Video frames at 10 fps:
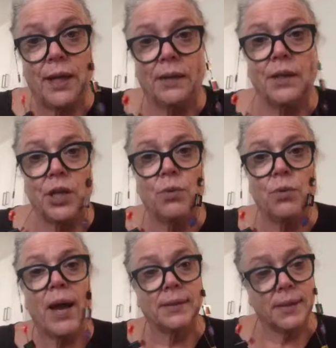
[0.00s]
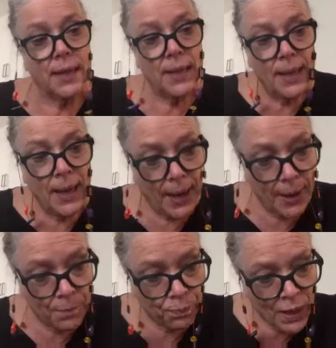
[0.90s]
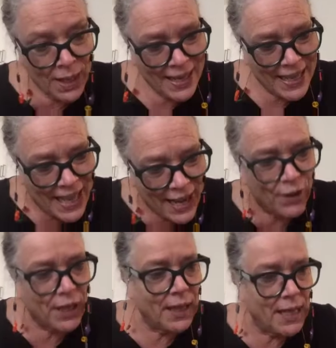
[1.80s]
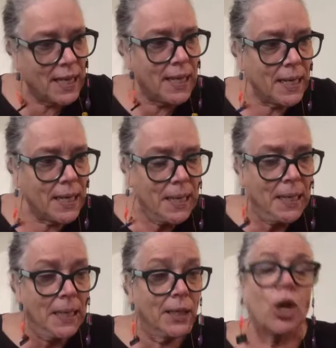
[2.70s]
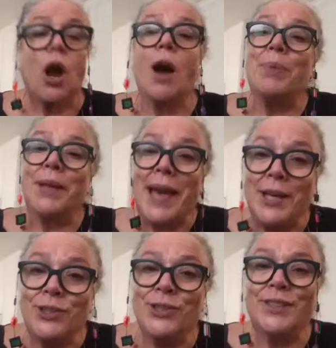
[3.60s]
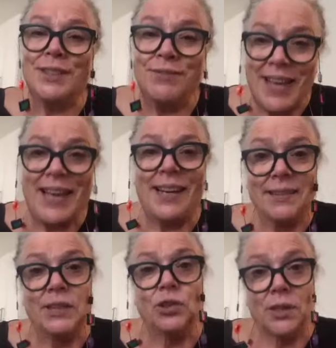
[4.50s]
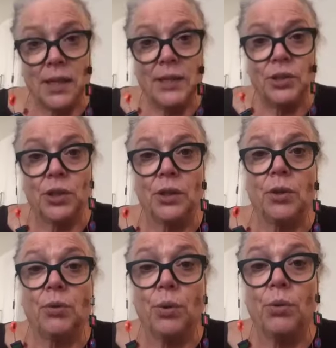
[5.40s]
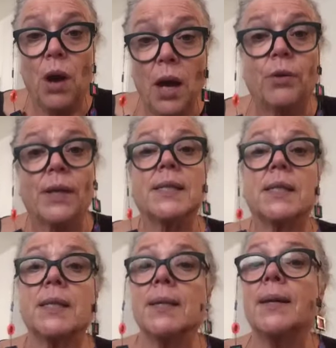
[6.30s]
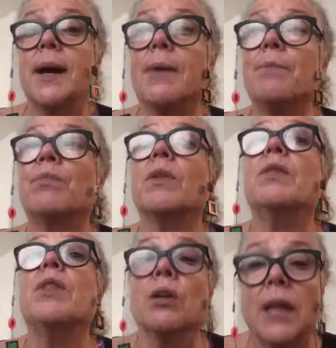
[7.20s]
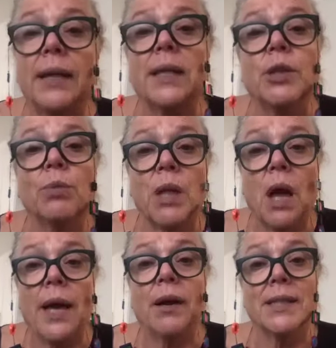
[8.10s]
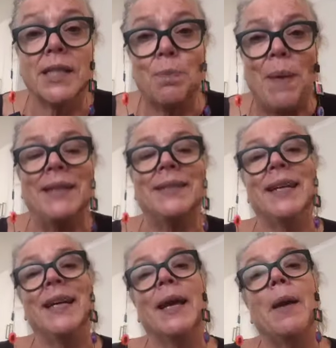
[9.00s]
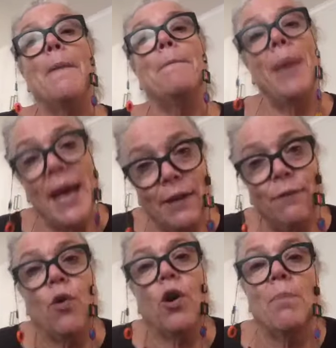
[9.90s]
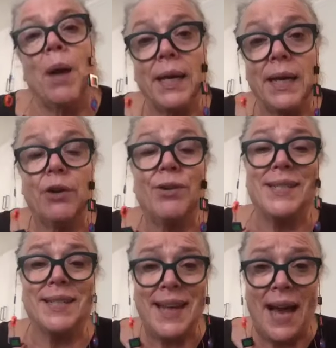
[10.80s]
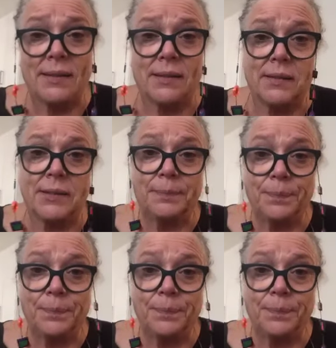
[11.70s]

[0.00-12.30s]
in the U.S., given the complications of getting legislation through Congress. They're likely to rely on spending paid for by increasing taxes.